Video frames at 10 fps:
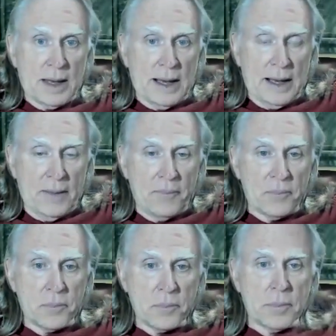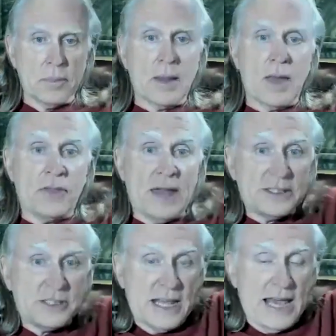um,
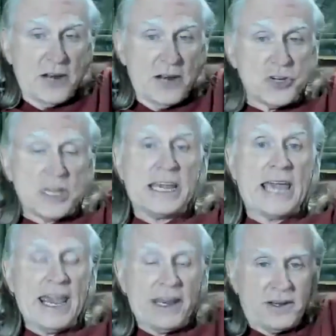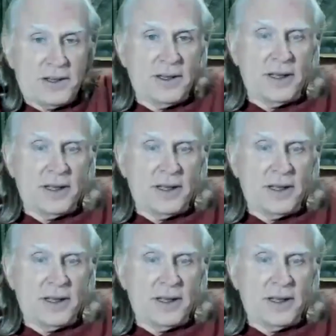that's the energy gate